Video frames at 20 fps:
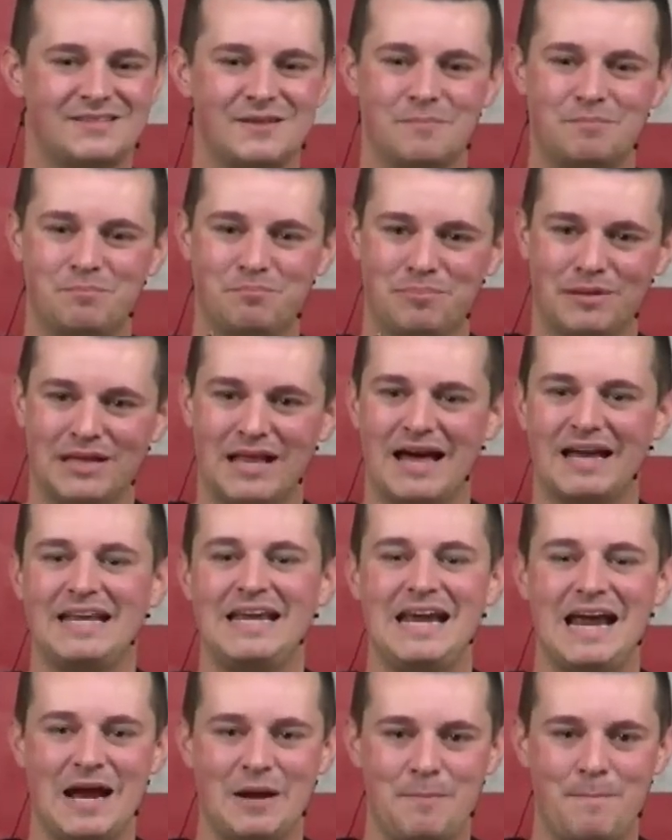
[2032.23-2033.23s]
the
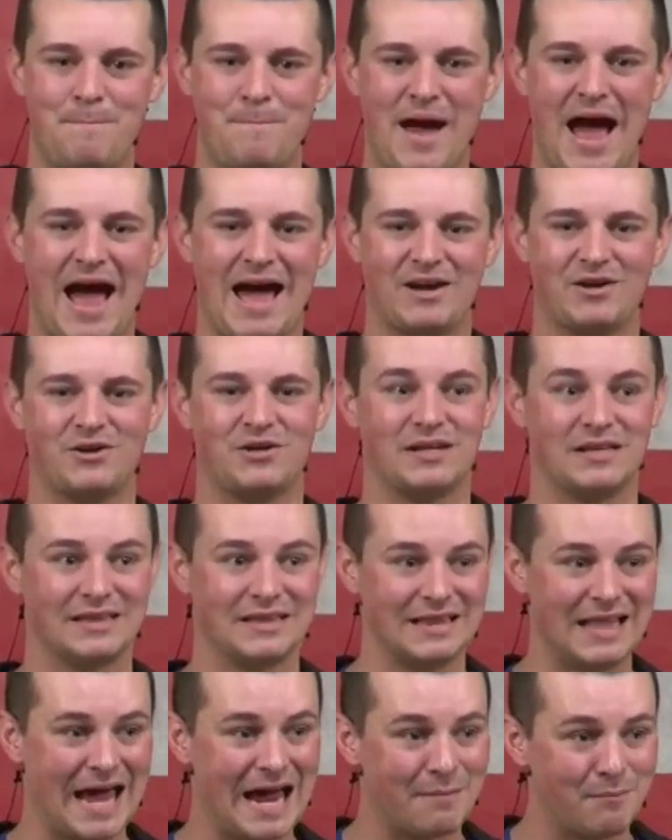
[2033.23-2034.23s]
bloody and battered
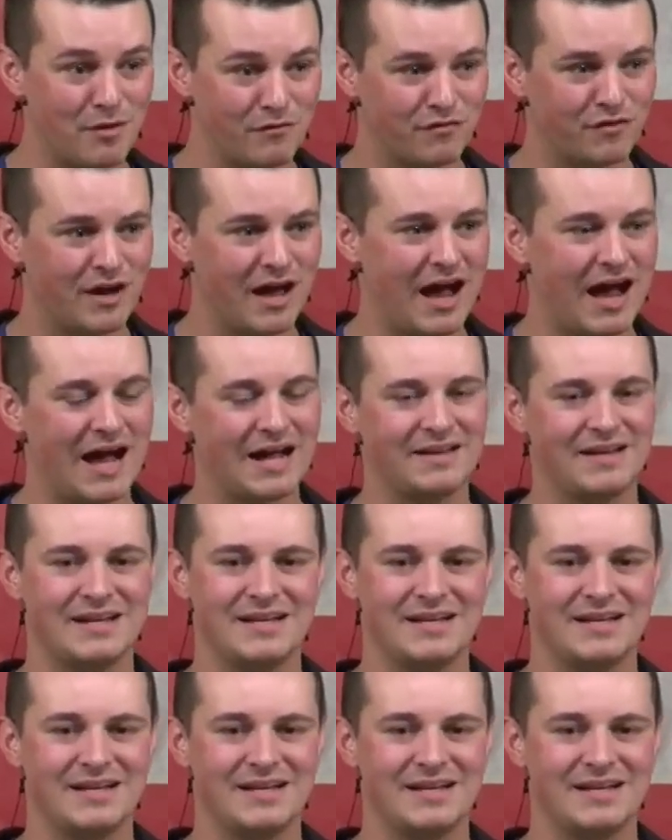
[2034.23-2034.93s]
Lamb of God.